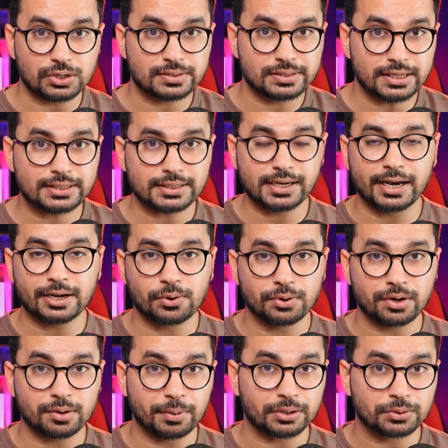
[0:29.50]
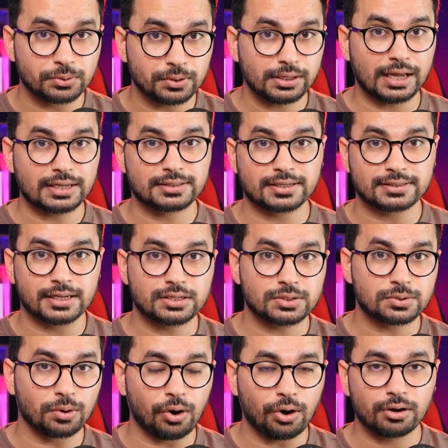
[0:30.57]
this A I A I Coder by Google has access to
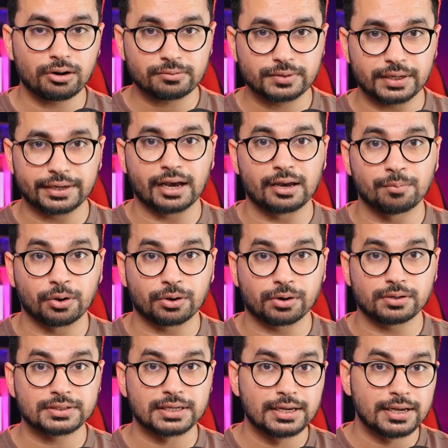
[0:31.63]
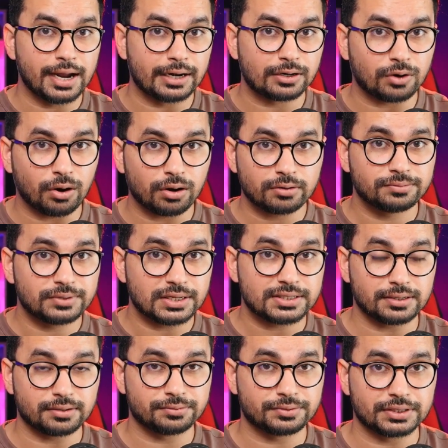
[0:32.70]
all of the A I models and all of the
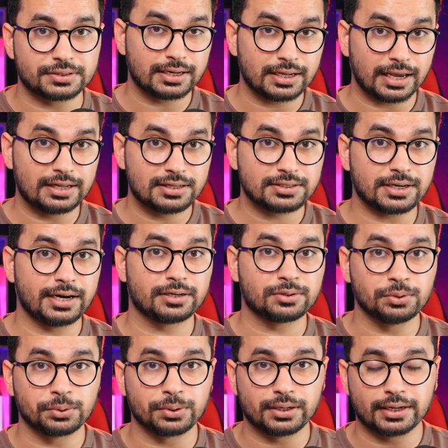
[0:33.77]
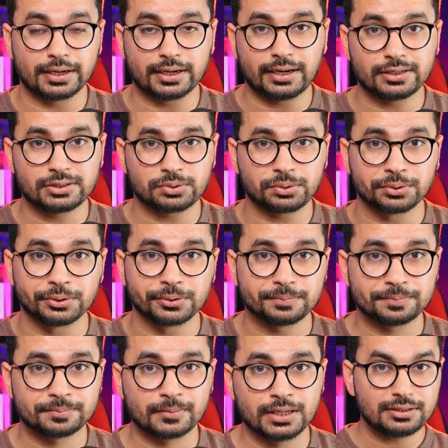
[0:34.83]
services inside Google A I Studio.
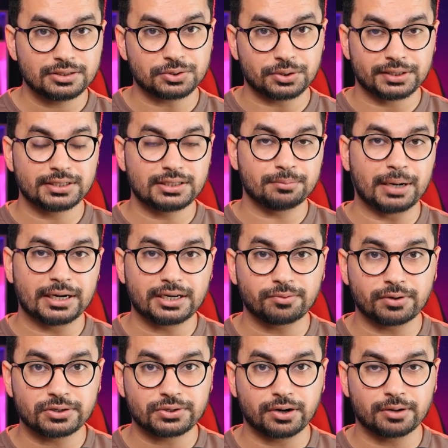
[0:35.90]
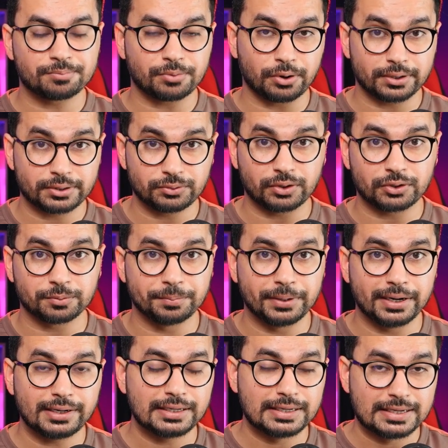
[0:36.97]
So it doesn't matter what sort of product you want to build,
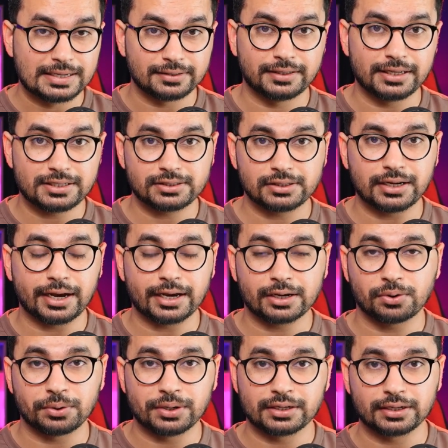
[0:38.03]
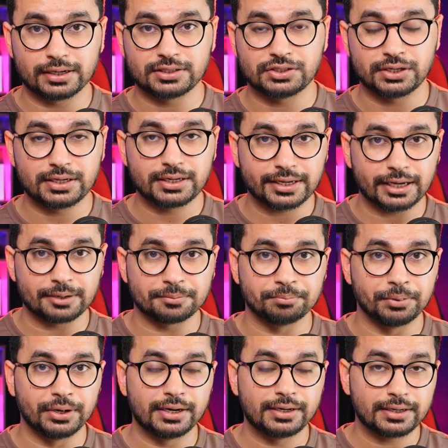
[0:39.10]
this A I coding agent can
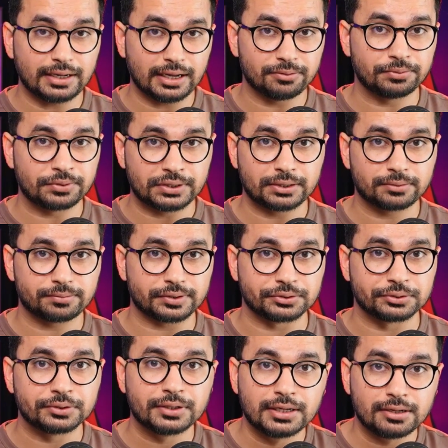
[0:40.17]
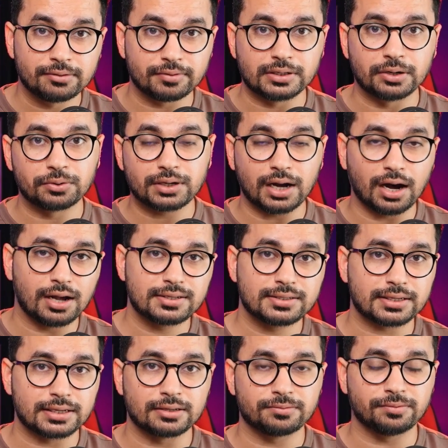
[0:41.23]
build everything for you without
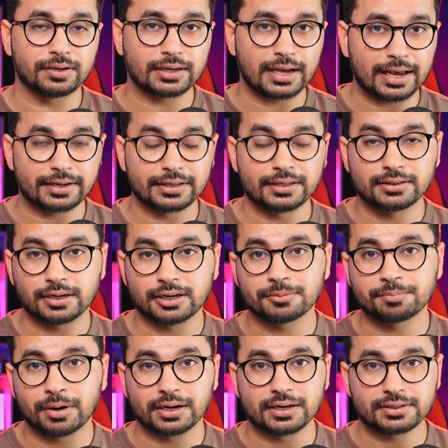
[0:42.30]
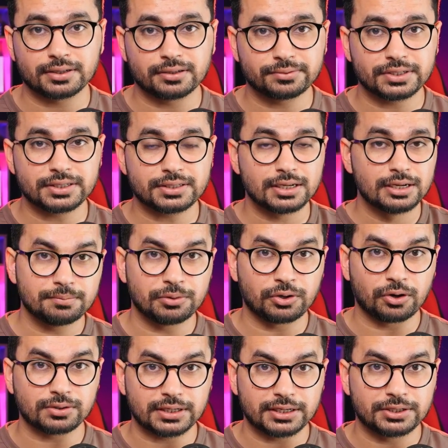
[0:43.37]
asking for any third-party services,
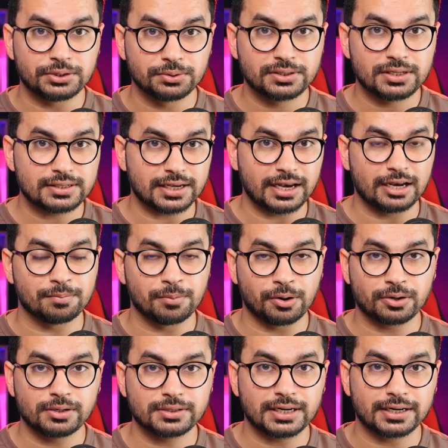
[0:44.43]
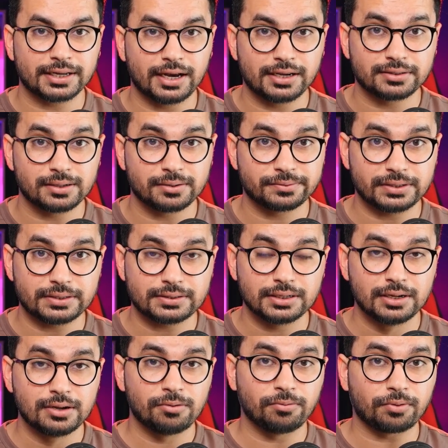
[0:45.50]
because it uses A I models and A I services
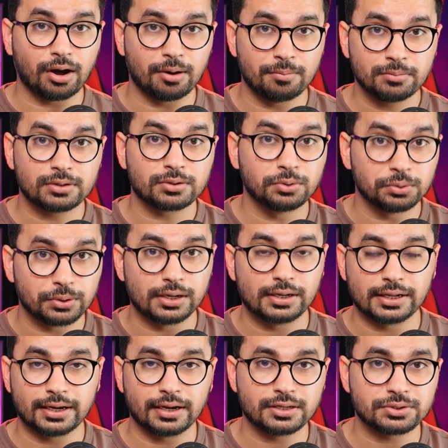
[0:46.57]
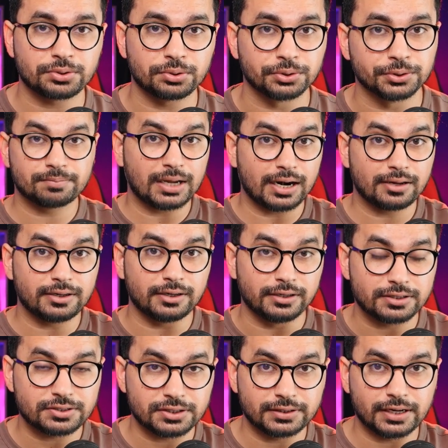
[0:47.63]
from Google A I Studio. Another
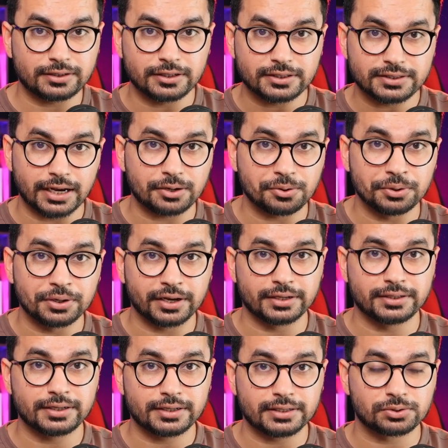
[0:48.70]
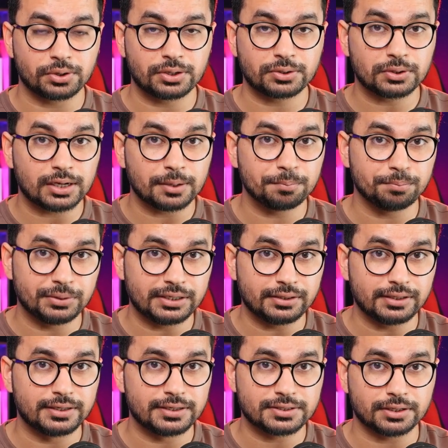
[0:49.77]
industry that this A I coding agent is going to completely
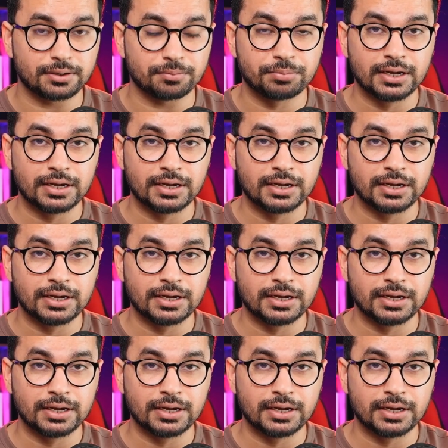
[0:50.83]
disrupt